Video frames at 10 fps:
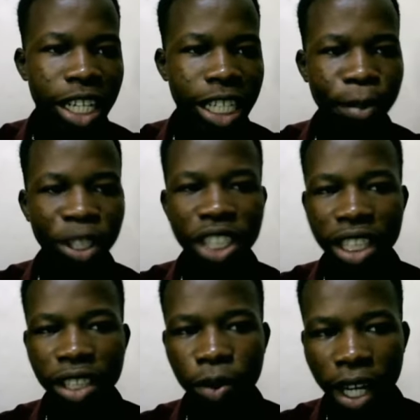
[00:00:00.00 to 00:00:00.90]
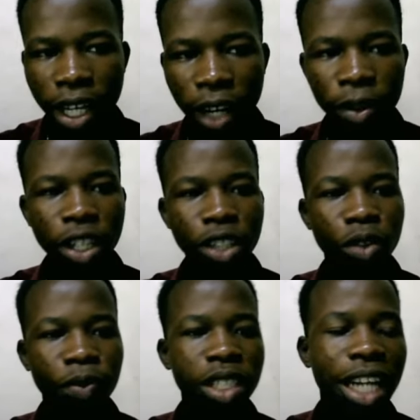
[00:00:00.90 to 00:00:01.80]
is being checked in right now.
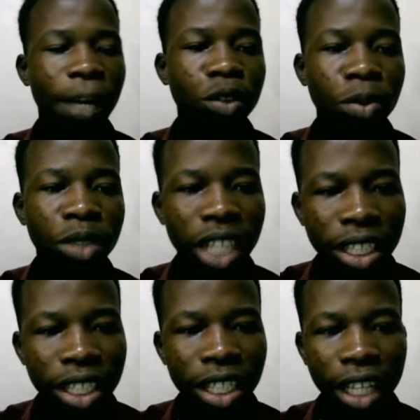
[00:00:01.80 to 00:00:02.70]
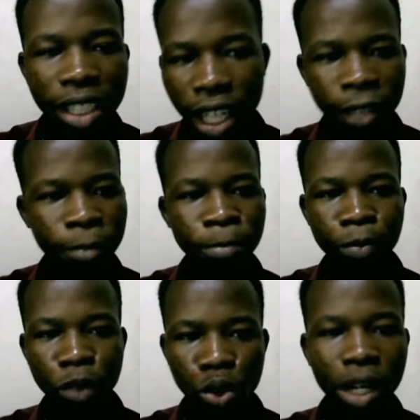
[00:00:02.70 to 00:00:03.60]
So Instagram is going to be checked in, and then
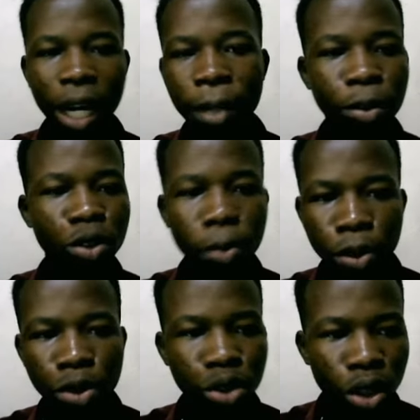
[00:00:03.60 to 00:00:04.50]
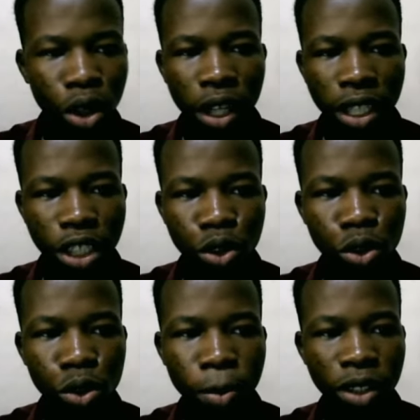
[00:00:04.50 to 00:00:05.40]
you can be able to post the
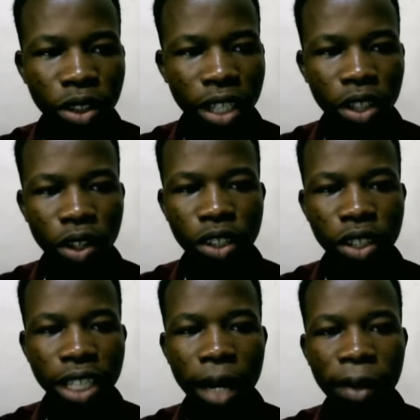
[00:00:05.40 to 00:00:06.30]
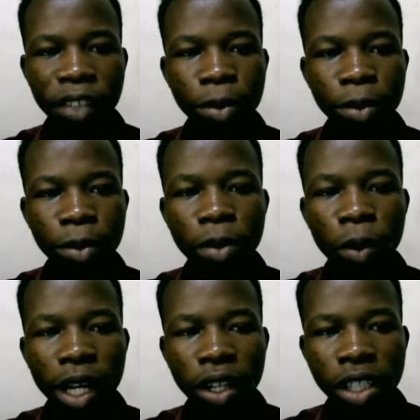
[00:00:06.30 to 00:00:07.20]
two places. You can connect to Instagram and Facebook, reach
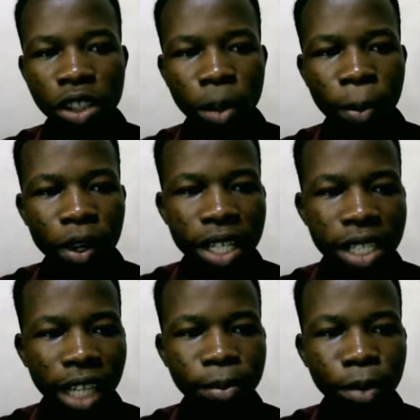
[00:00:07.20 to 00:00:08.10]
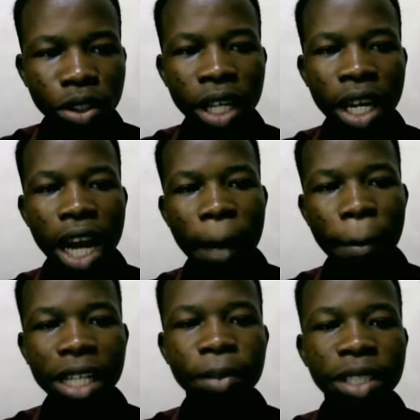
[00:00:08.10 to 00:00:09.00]
more wider audience, compare your insight, both
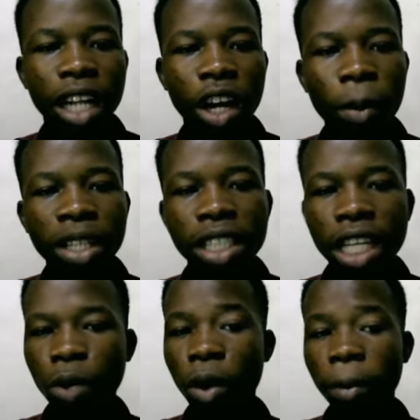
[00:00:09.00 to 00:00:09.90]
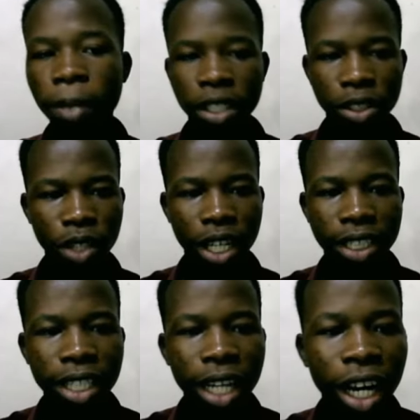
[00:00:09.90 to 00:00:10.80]
and manage and comment in one place. So you
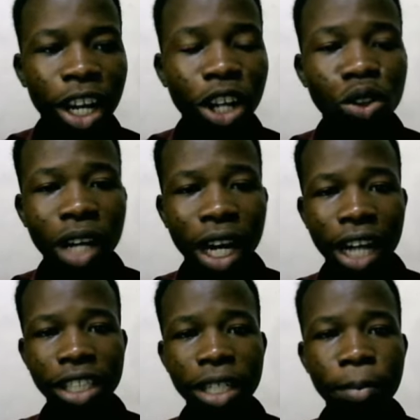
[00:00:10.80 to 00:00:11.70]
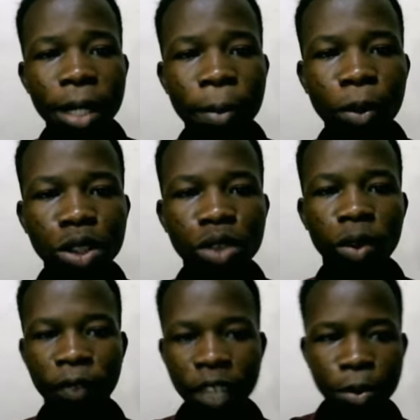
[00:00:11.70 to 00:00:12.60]
can see that you can actually make posts
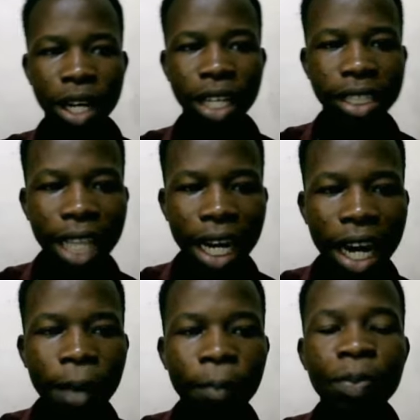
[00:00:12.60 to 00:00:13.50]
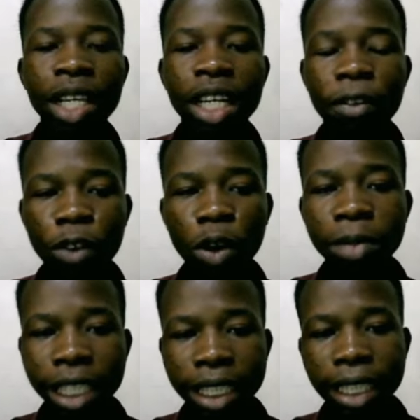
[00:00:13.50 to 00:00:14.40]
on Facebook and Instagram
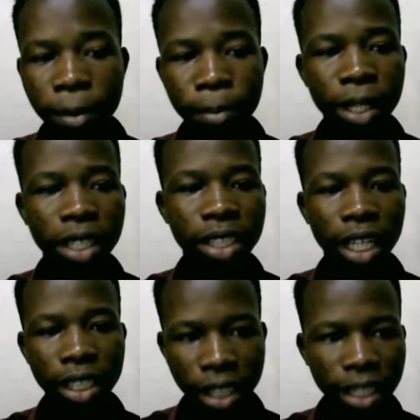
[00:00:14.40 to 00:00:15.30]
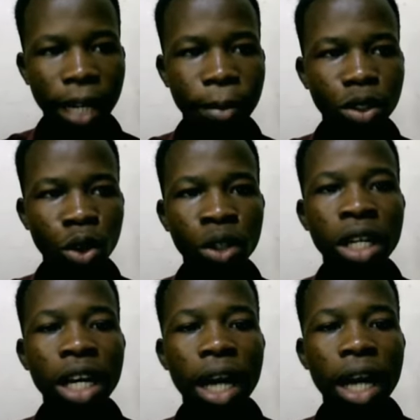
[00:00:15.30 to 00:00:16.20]
from the same place, and this can be done
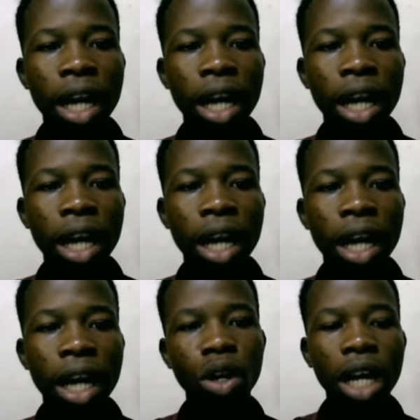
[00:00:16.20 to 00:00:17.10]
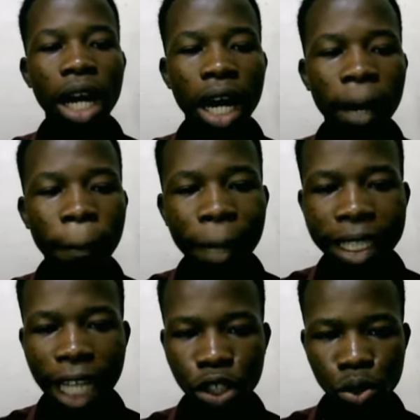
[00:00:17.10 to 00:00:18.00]
by the Facebook
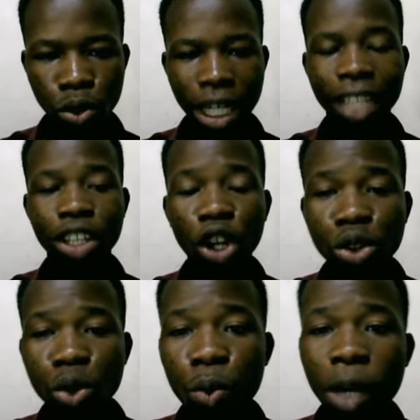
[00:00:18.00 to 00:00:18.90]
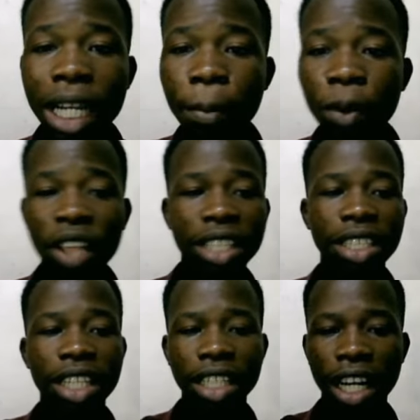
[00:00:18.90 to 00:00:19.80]
Meta Suite. And also one important
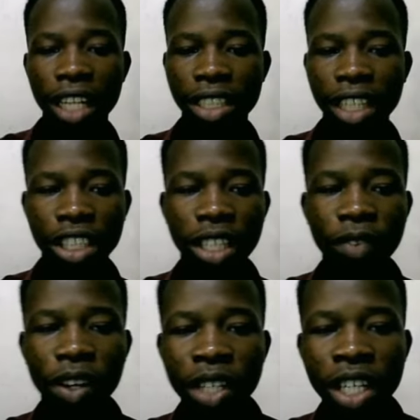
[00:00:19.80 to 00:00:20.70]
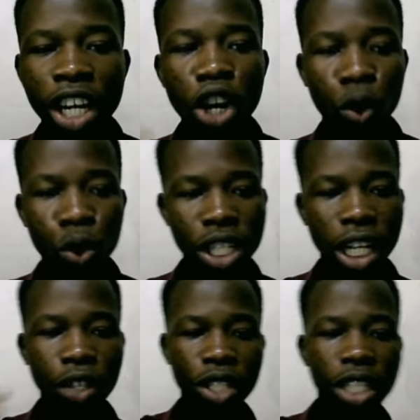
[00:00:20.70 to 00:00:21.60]
thing that is actually very
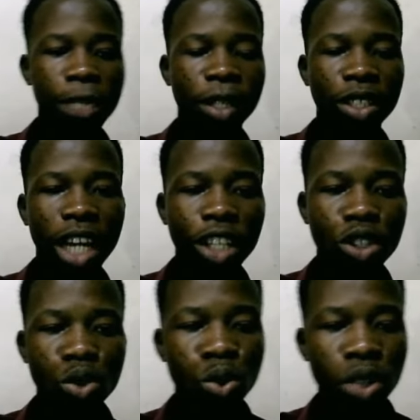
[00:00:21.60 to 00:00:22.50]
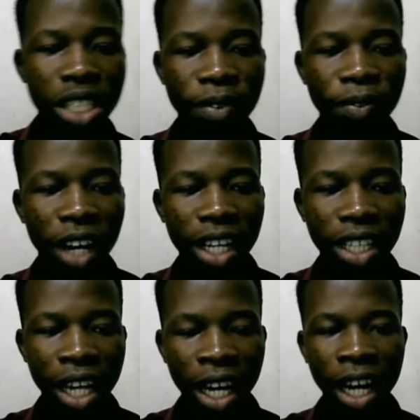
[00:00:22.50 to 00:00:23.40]
crucial using this particular tool is the
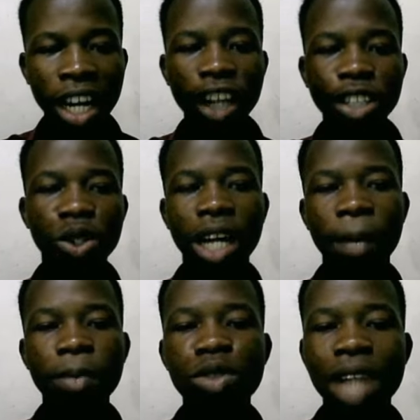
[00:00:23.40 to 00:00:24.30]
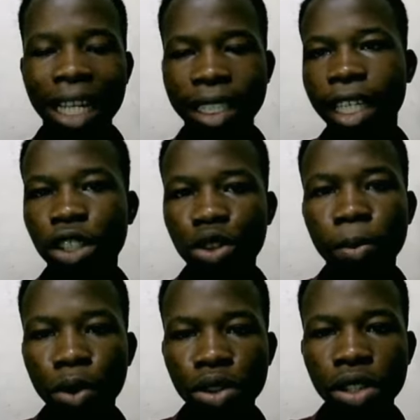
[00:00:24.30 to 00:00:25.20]
fact that you can be able to like schedule
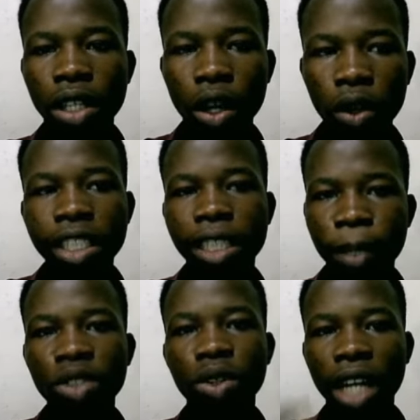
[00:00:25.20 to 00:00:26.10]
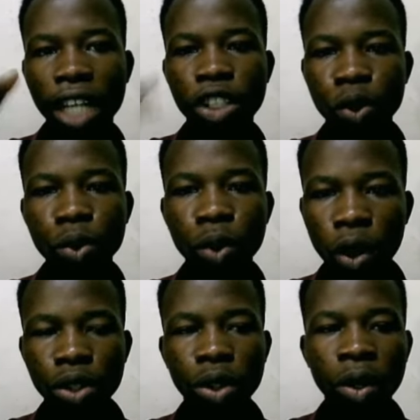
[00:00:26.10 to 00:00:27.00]
posts on this particular tool
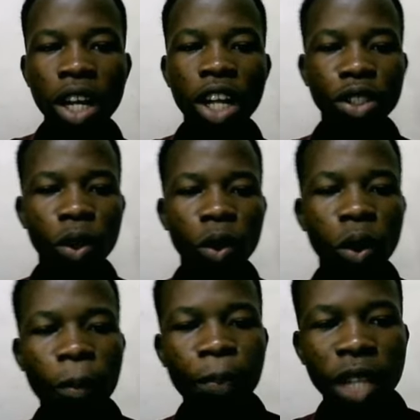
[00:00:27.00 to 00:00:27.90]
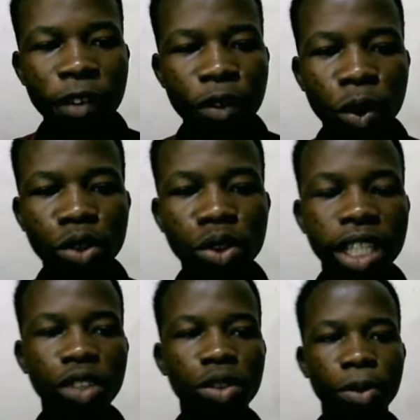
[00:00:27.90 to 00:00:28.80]
also. So if you want to
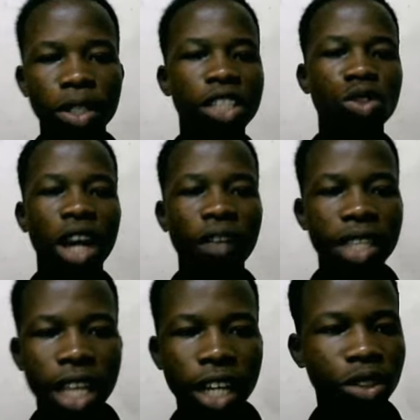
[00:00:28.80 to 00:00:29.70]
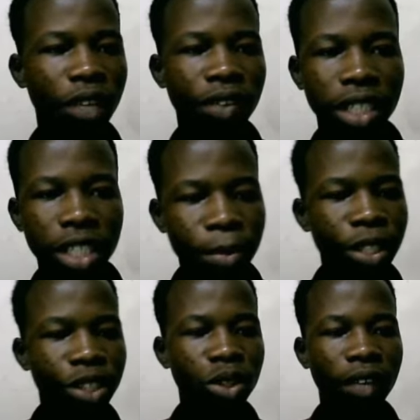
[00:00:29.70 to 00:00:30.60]
schedule post, let's say you have a text, you have an
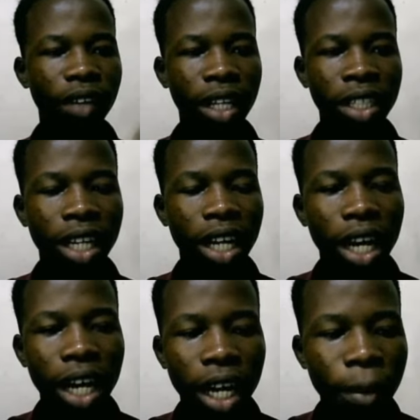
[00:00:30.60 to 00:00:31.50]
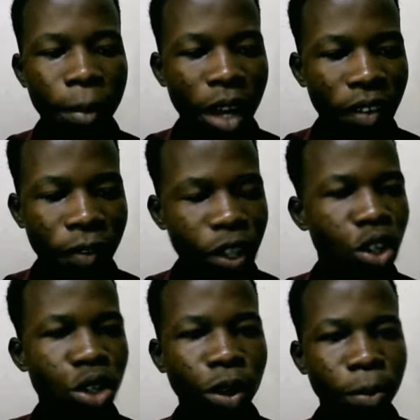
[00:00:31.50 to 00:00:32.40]
image, you have a
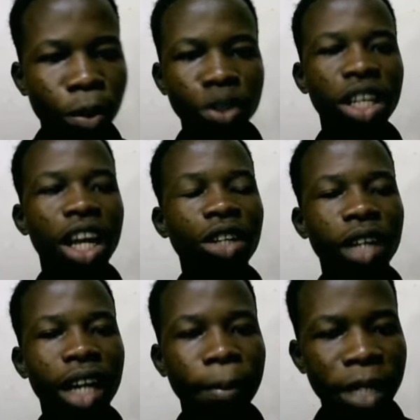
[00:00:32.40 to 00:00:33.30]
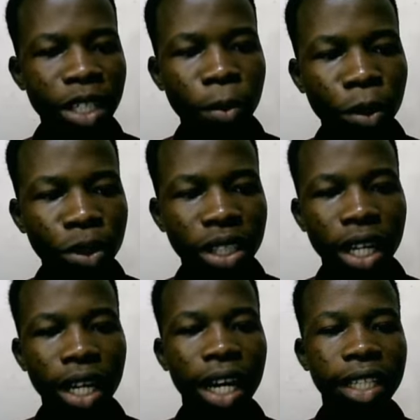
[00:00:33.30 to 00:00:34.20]
video you want to post, you can make your post
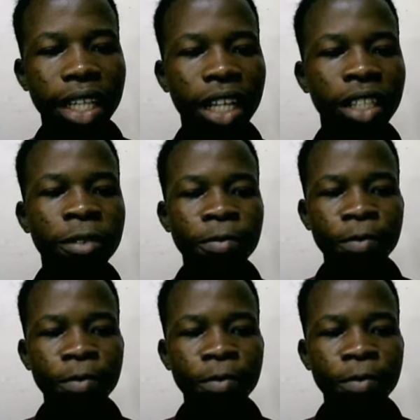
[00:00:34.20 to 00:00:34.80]
here, and then